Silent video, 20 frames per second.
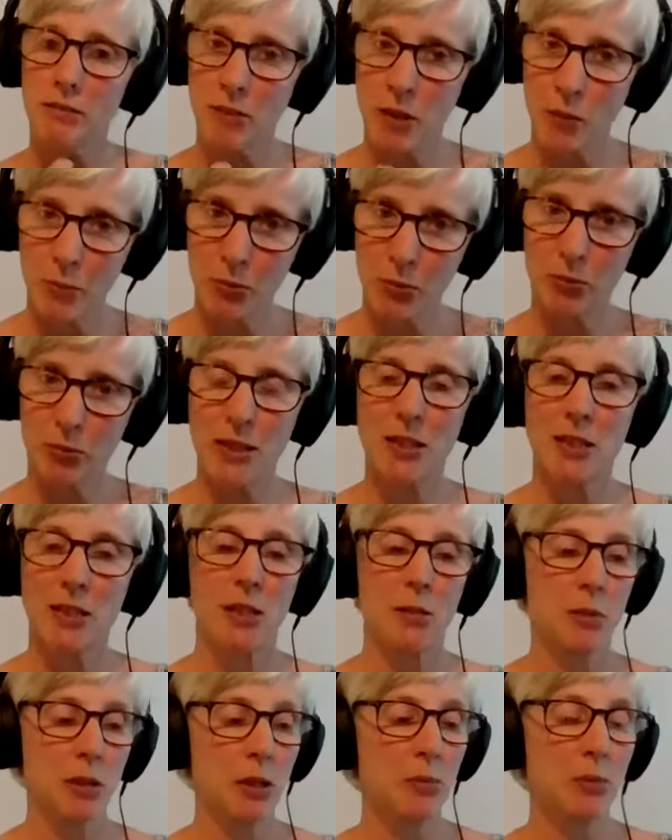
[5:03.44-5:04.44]
oppressing
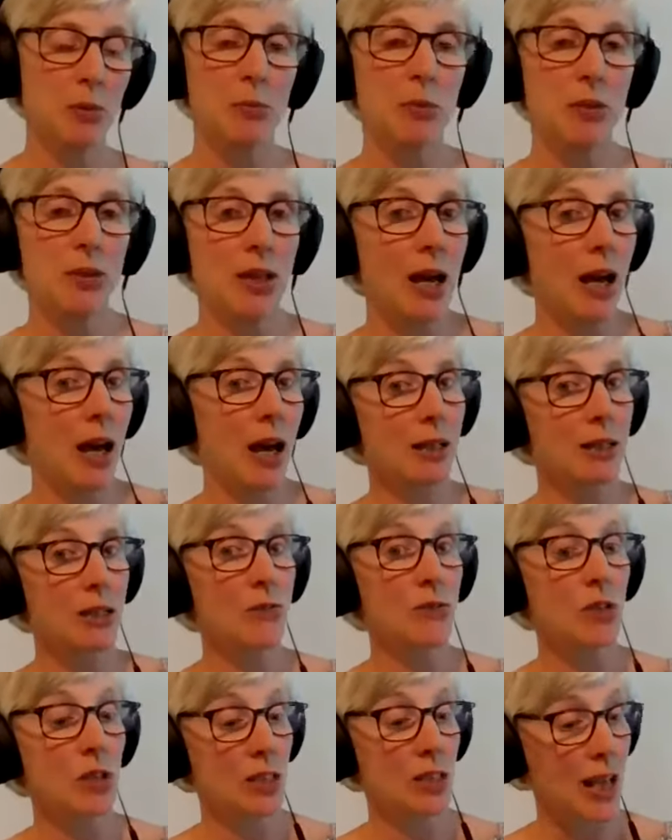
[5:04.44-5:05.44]
the people, but that idea
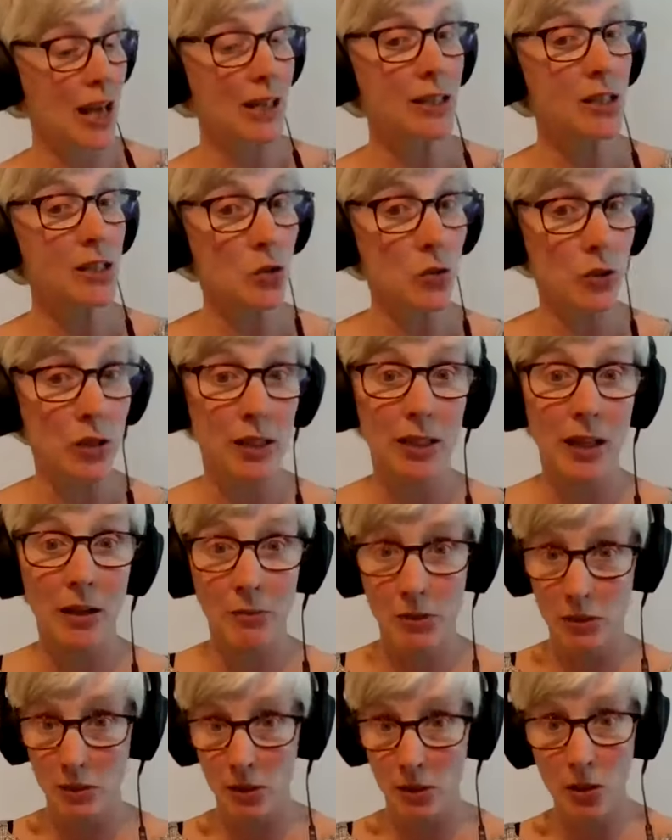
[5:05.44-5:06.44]
of the telescreen, that
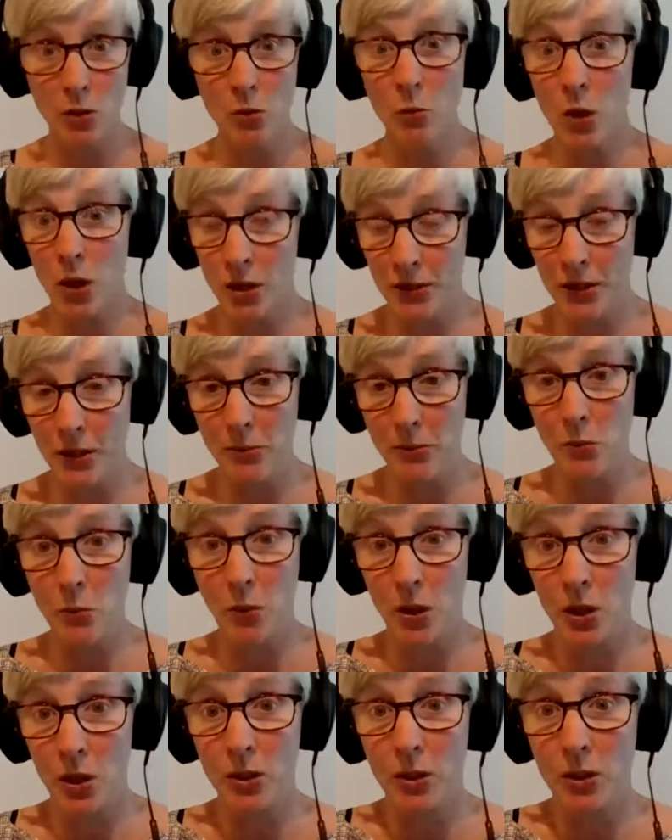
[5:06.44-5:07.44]
was a new word. That was a
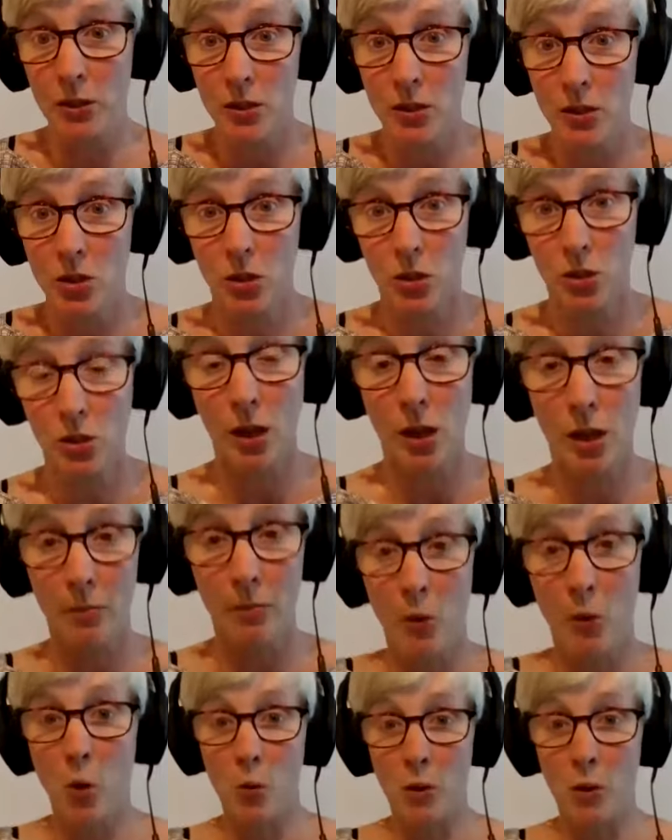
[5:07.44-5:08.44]
word
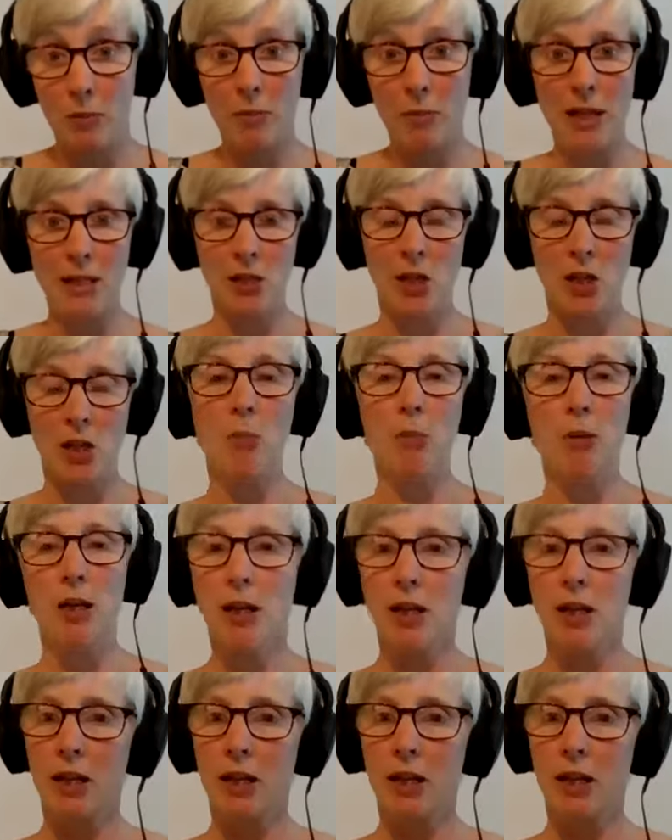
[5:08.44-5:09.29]
that Orwell made up.